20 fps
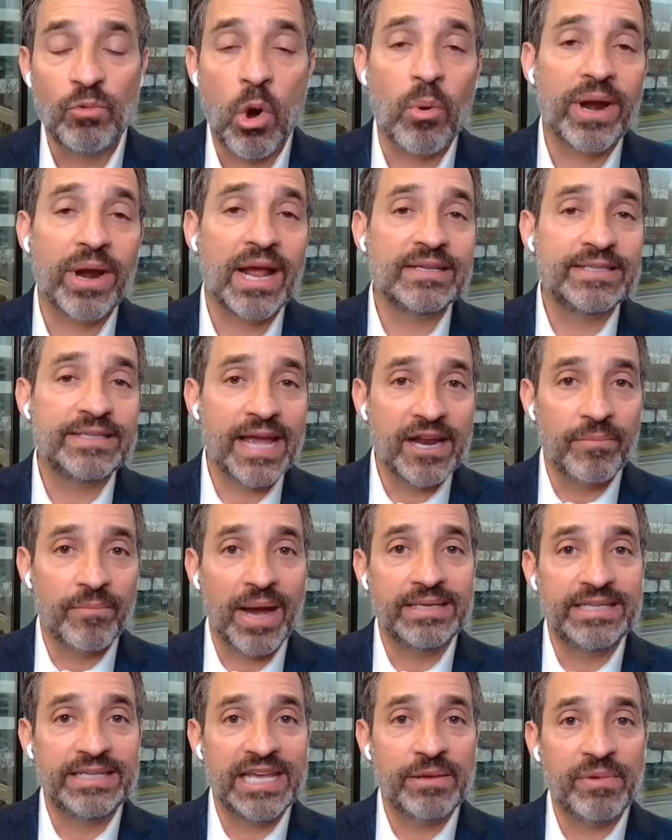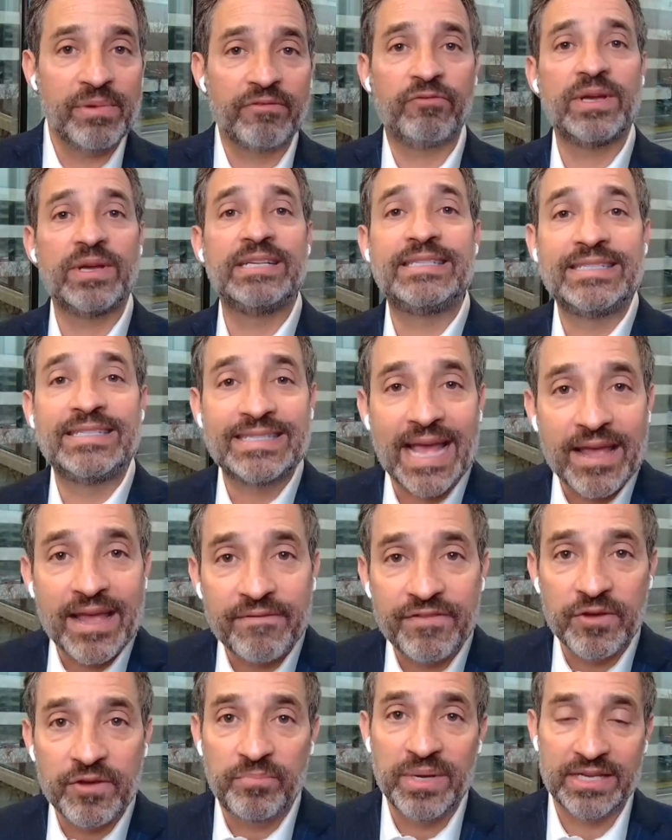What would I say to my team if we
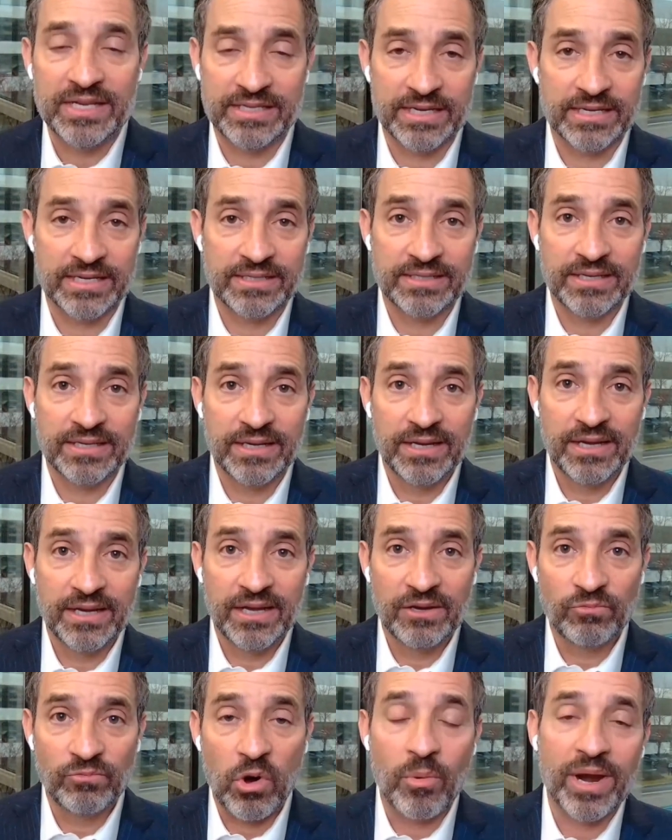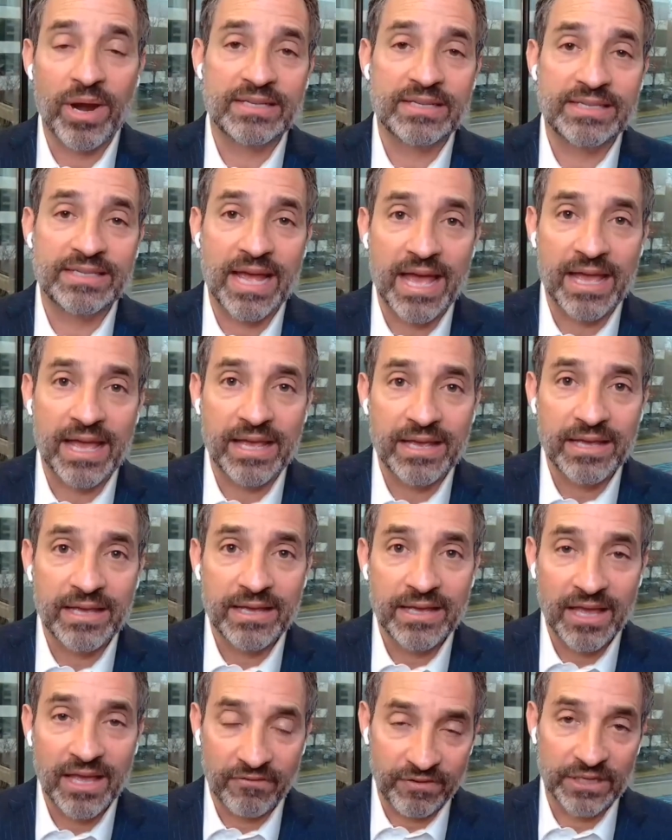saved the business? What would I
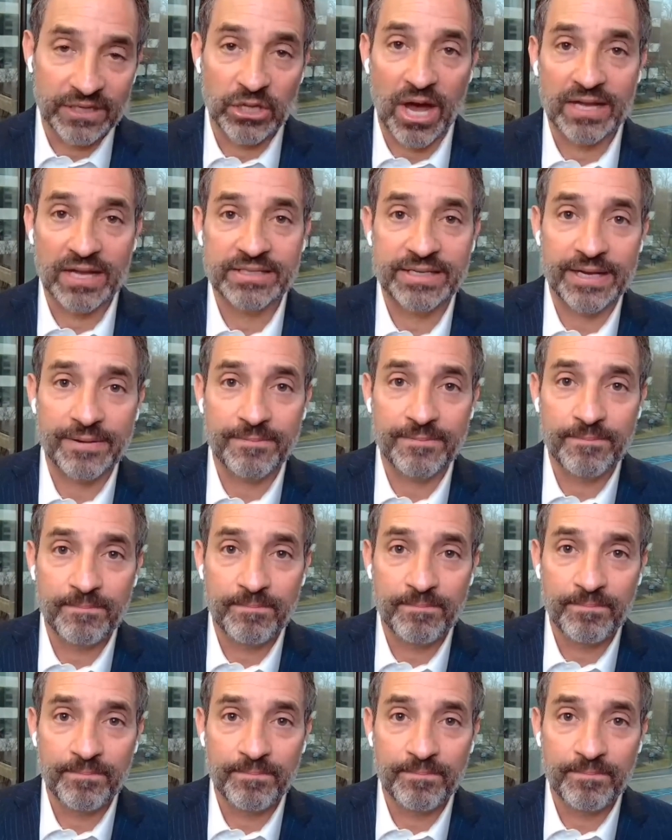say if we lost it?